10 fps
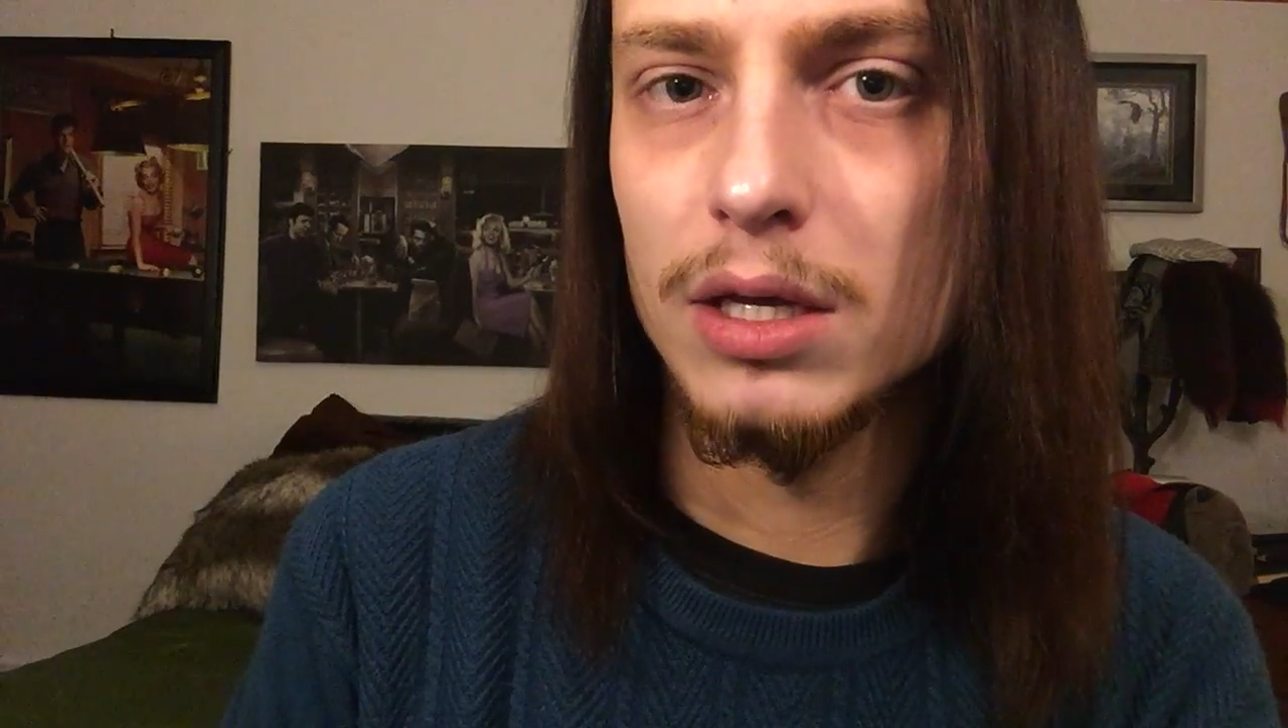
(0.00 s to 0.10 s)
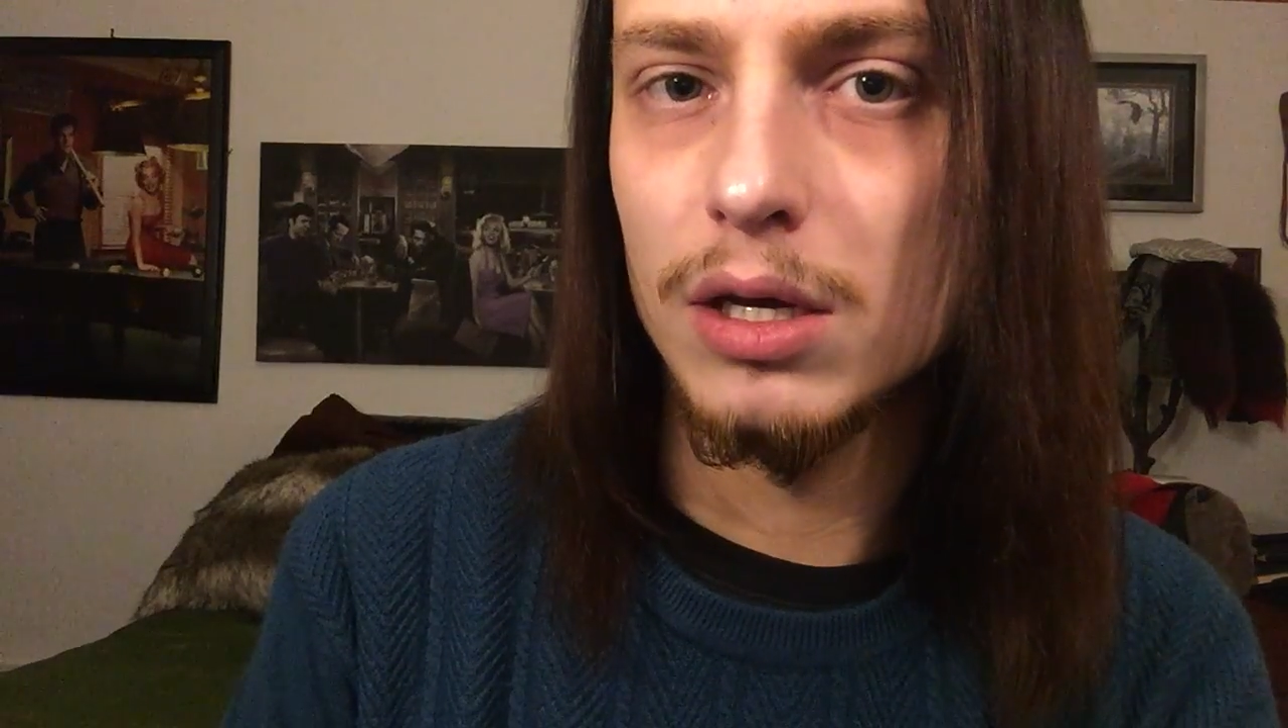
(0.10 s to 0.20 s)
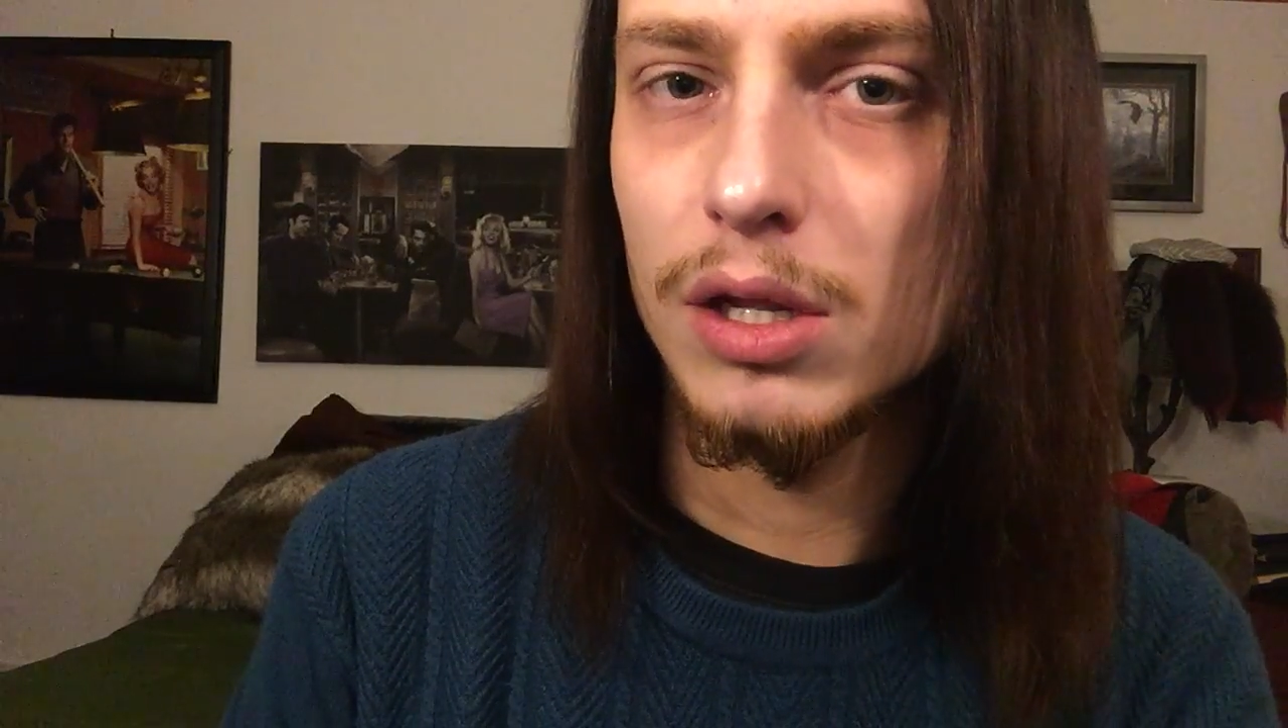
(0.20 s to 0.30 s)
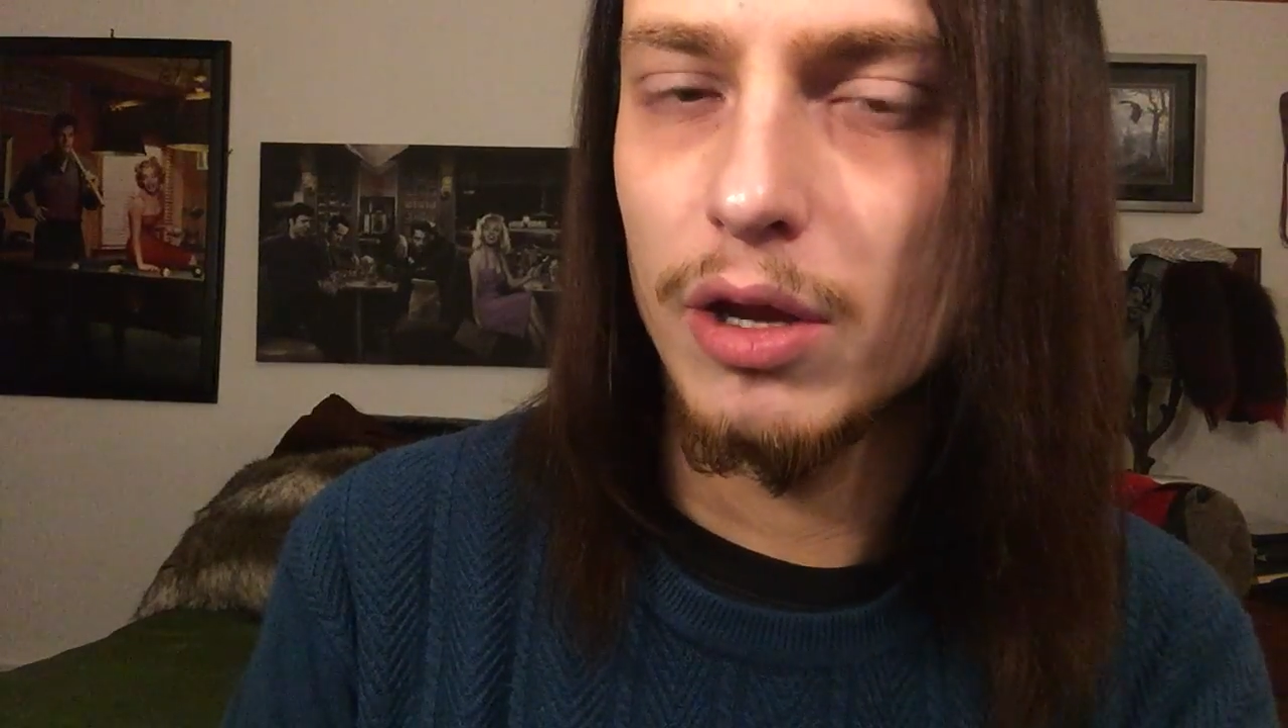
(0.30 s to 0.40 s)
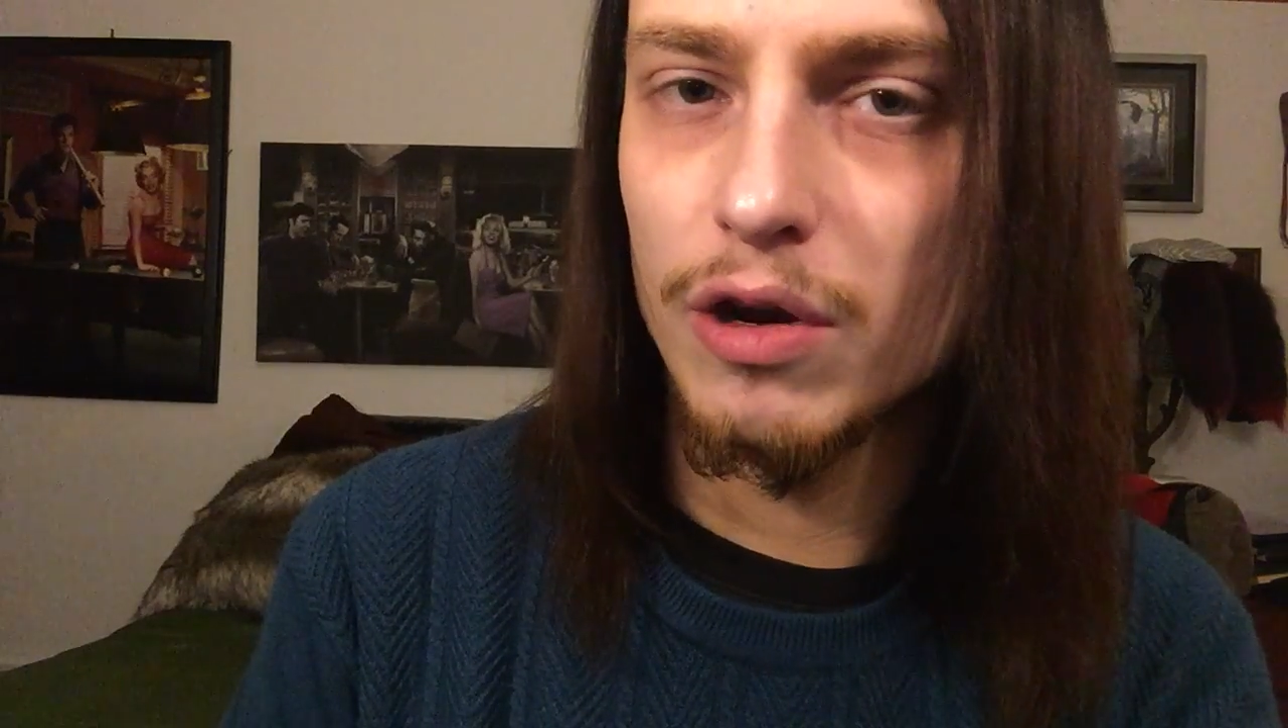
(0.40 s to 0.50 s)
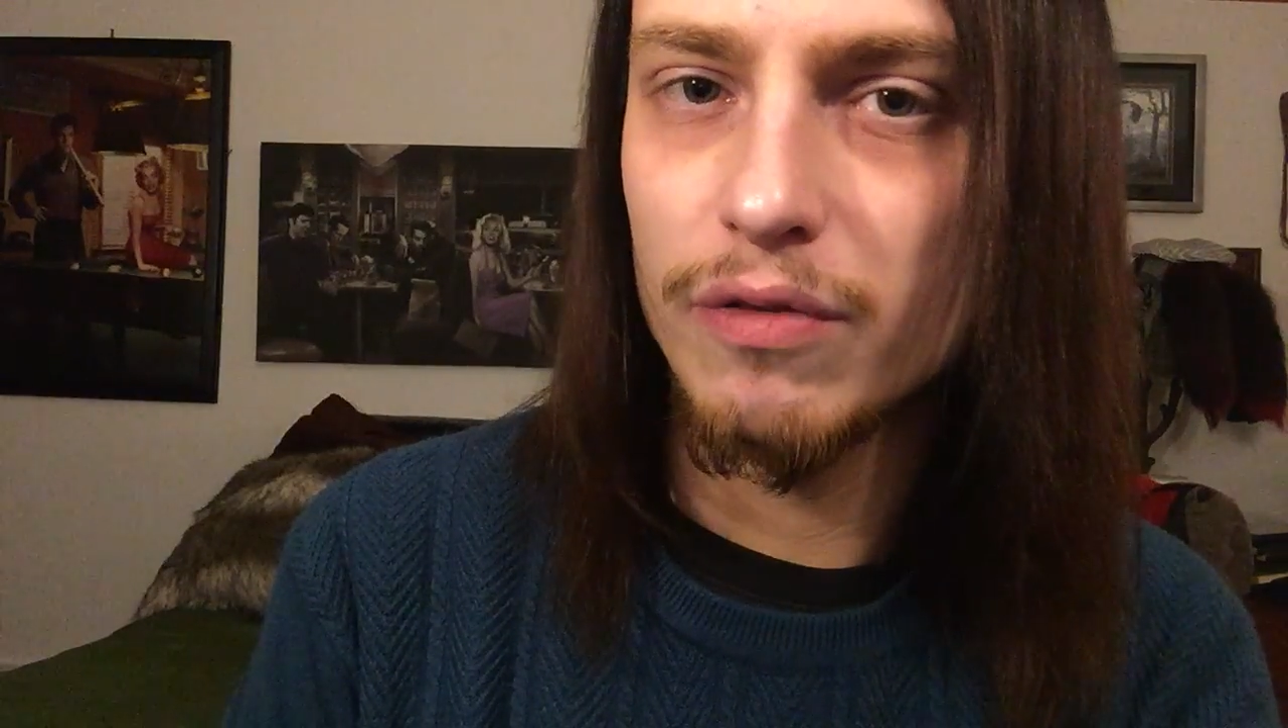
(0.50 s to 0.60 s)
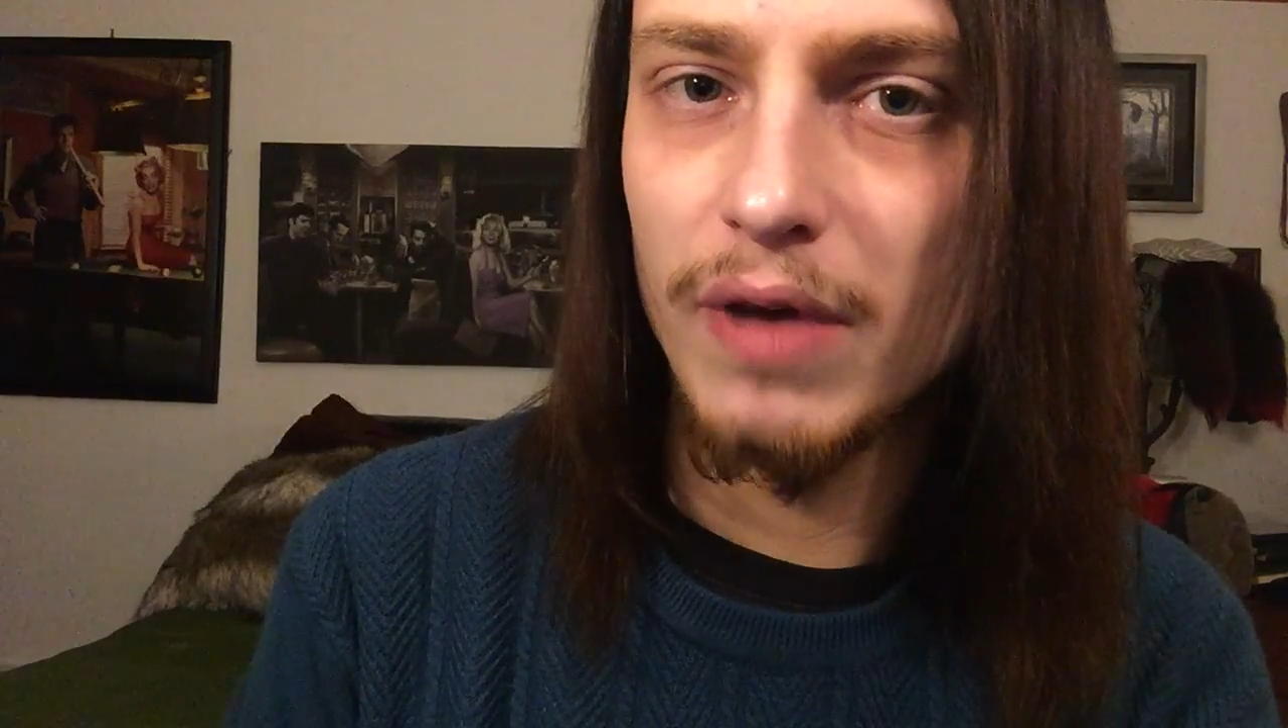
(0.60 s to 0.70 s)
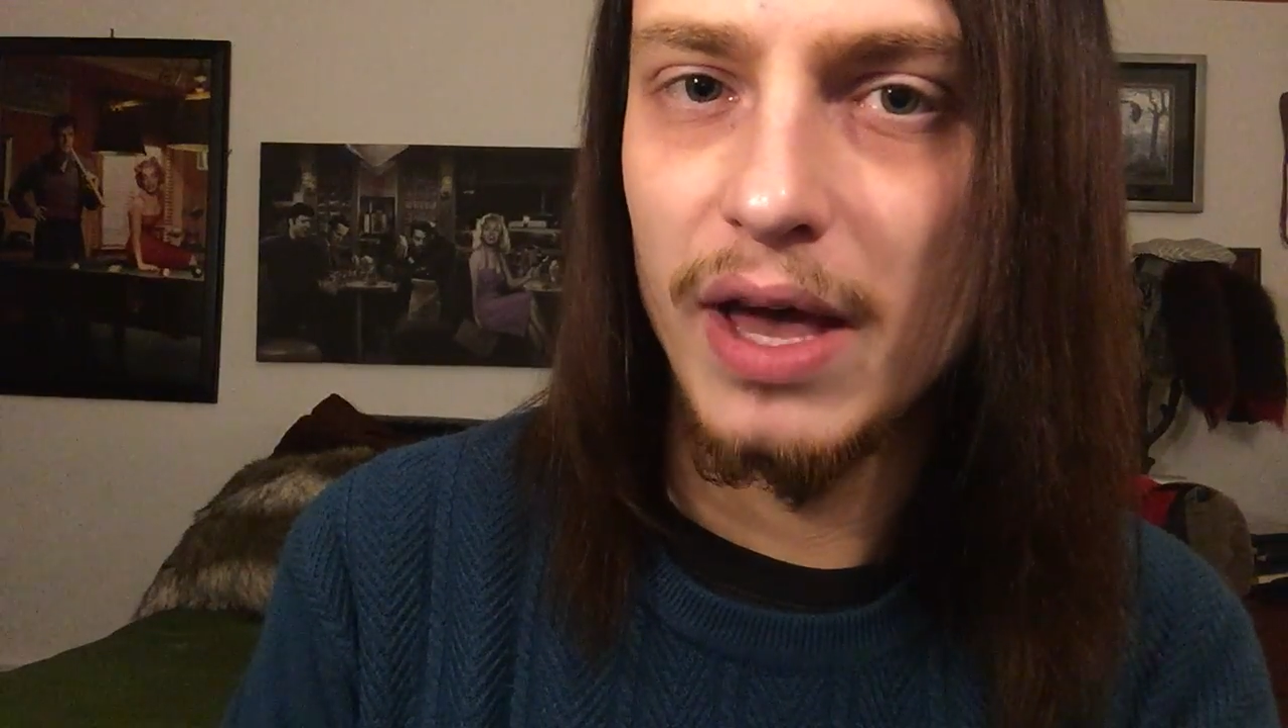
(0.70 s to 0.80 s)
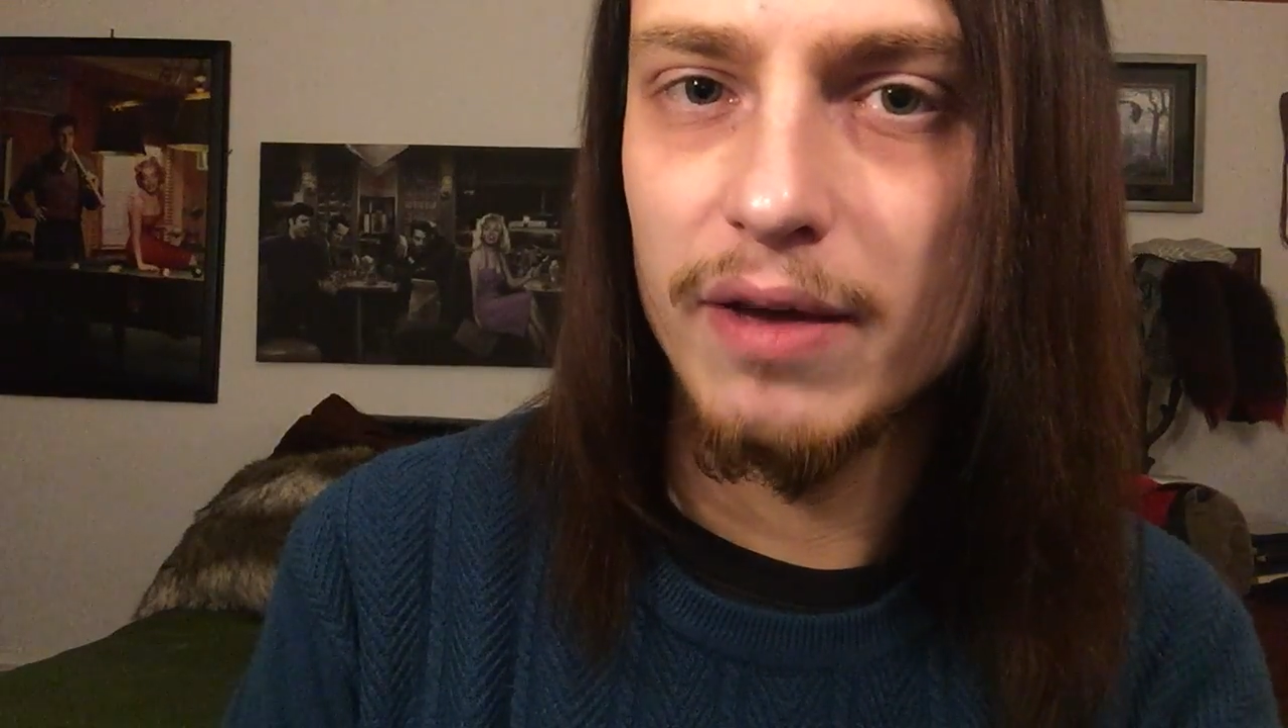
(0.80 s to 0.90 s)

can clarify